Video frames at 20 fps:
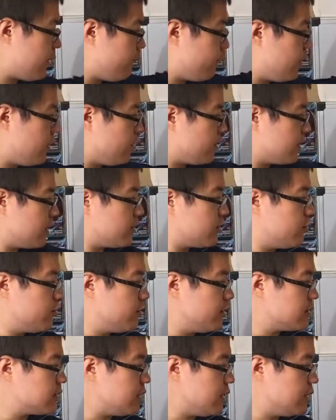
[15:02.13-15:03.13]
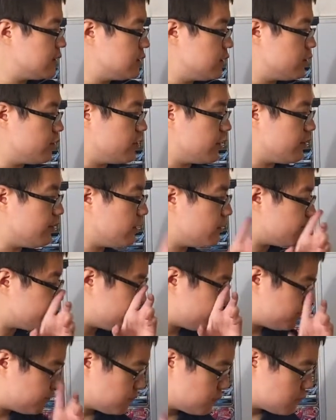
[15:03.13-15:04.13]
When you get to this easier limit,
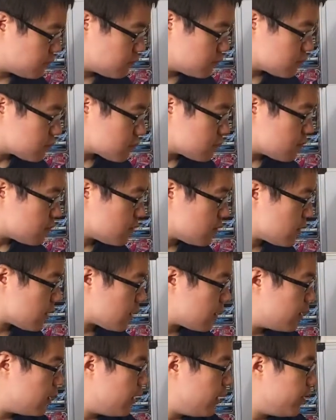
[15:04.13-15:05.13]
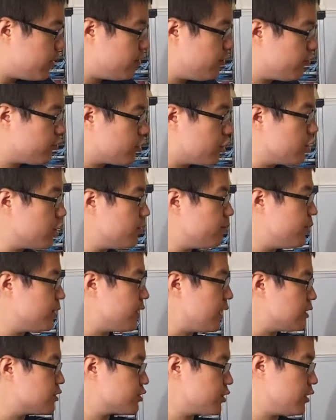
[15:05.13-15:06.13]
you could
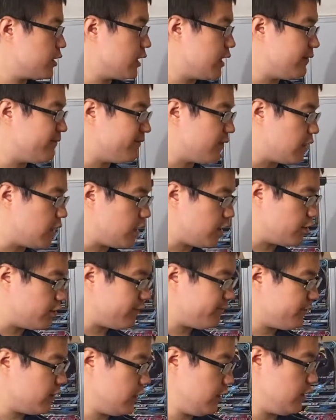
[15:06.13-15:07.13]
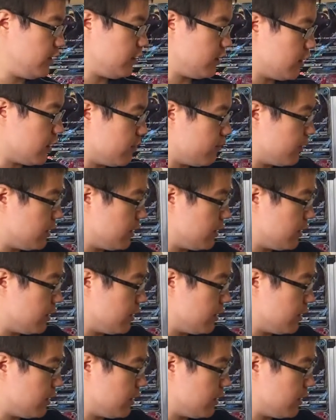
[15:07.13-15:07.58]
potentially get infinity or infinity again,